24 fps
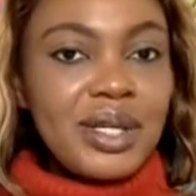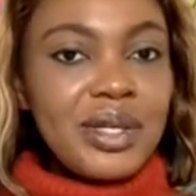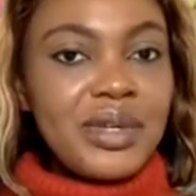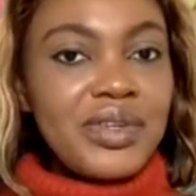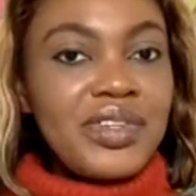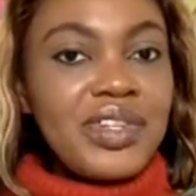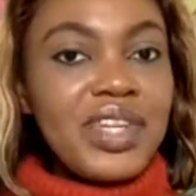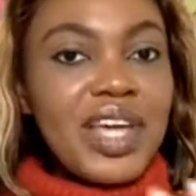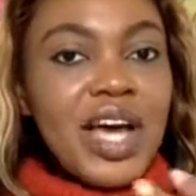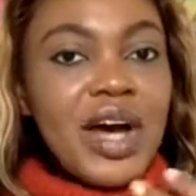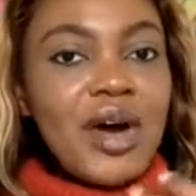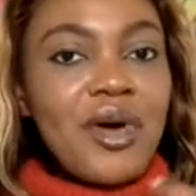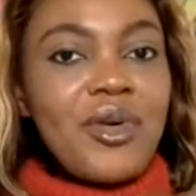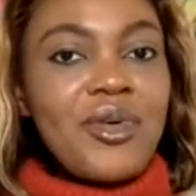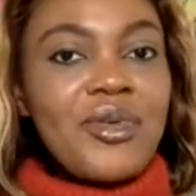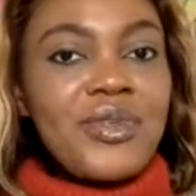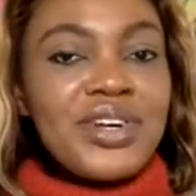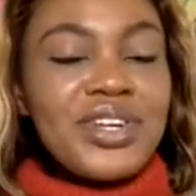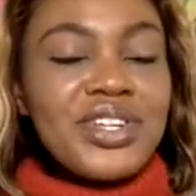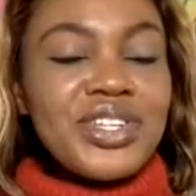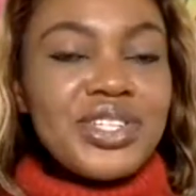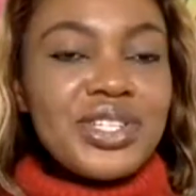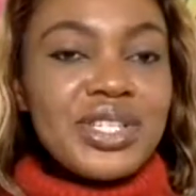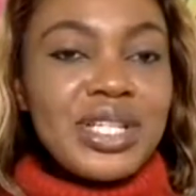They are
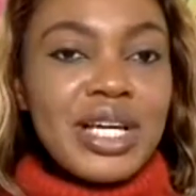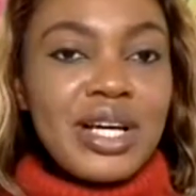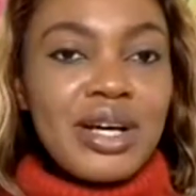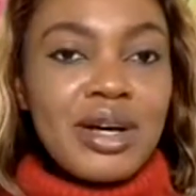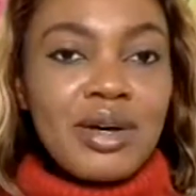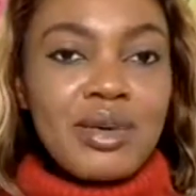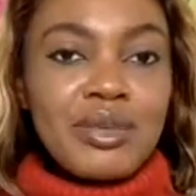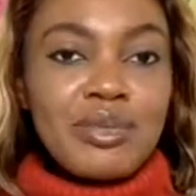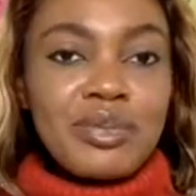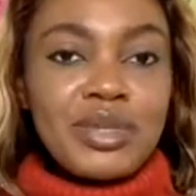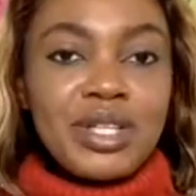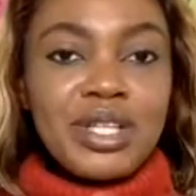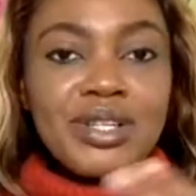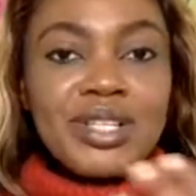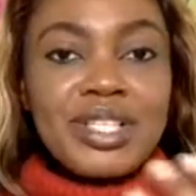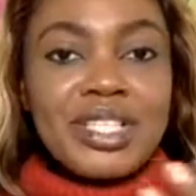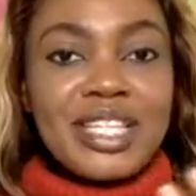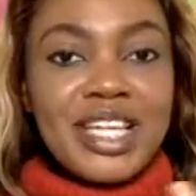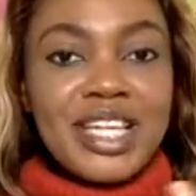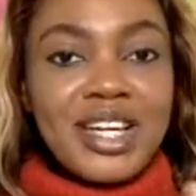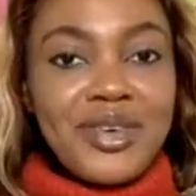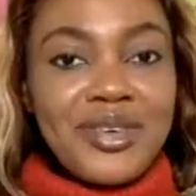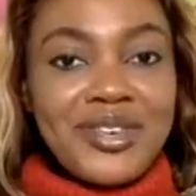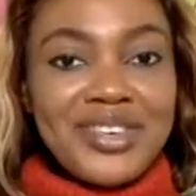original because
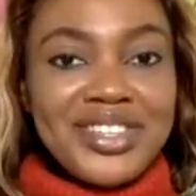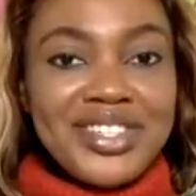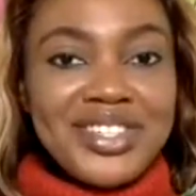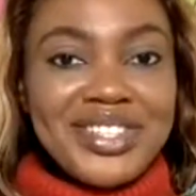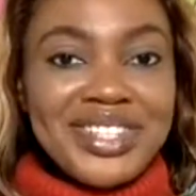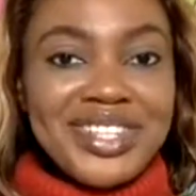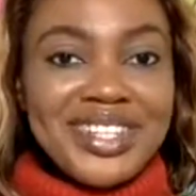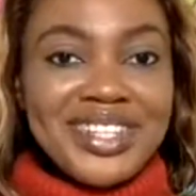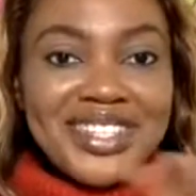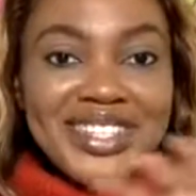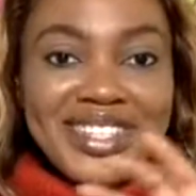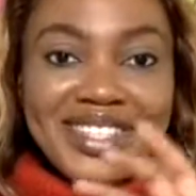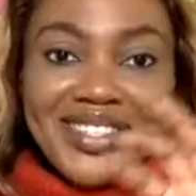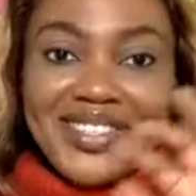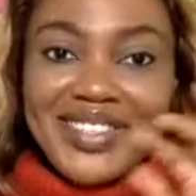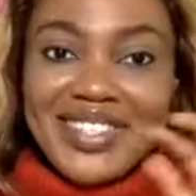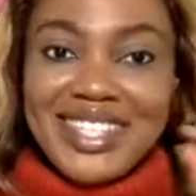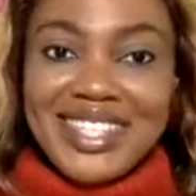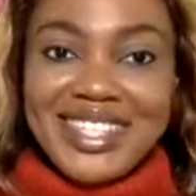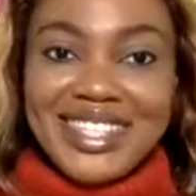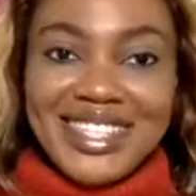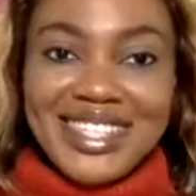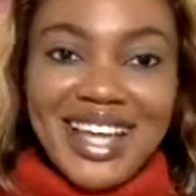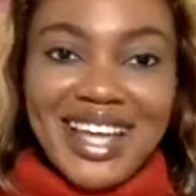they're original, so
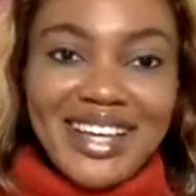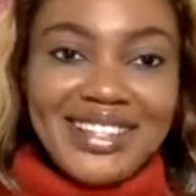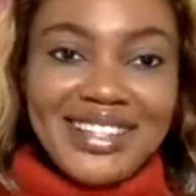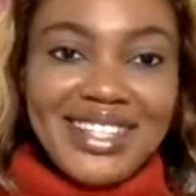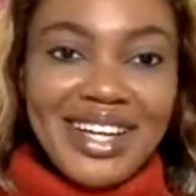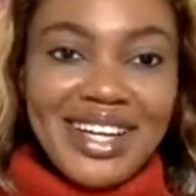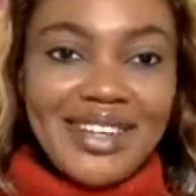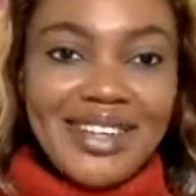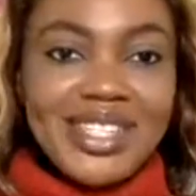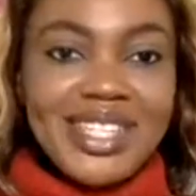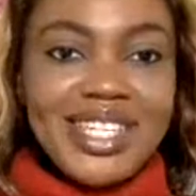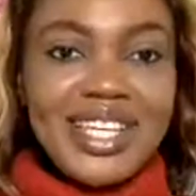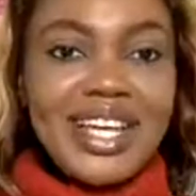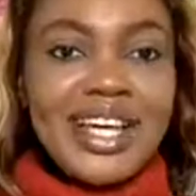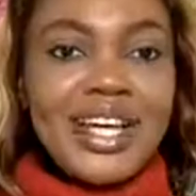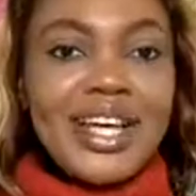they stand out.